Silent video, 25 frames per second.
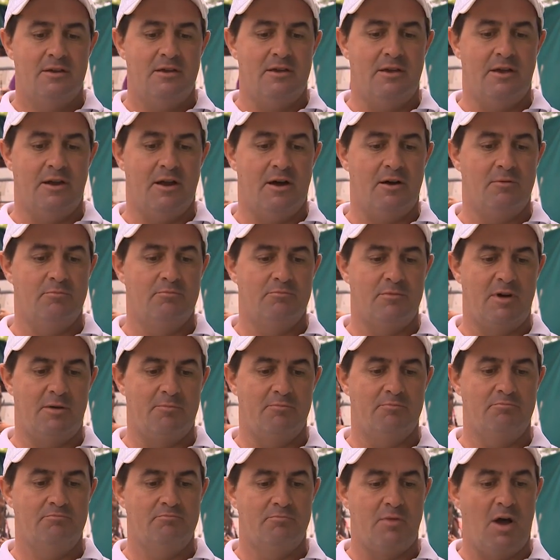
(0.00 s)
you know,
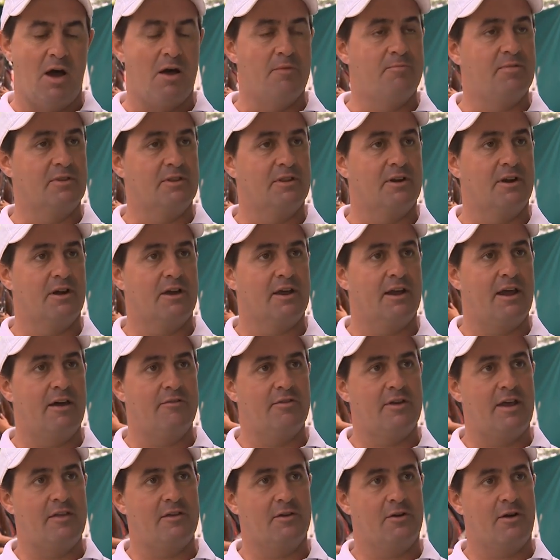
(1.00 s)
I'm hoping that I can have
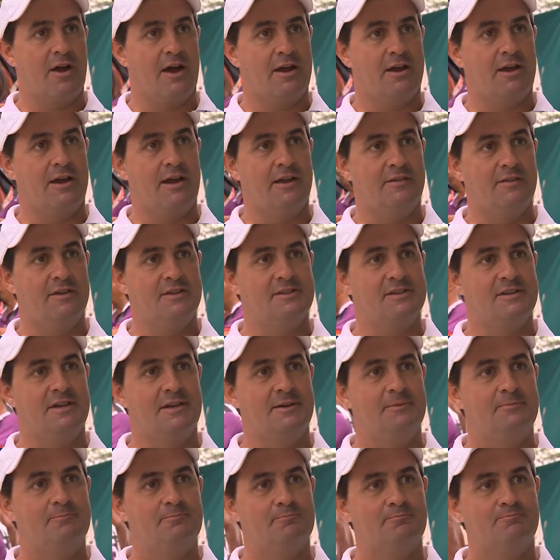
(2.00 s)
another crack again this year.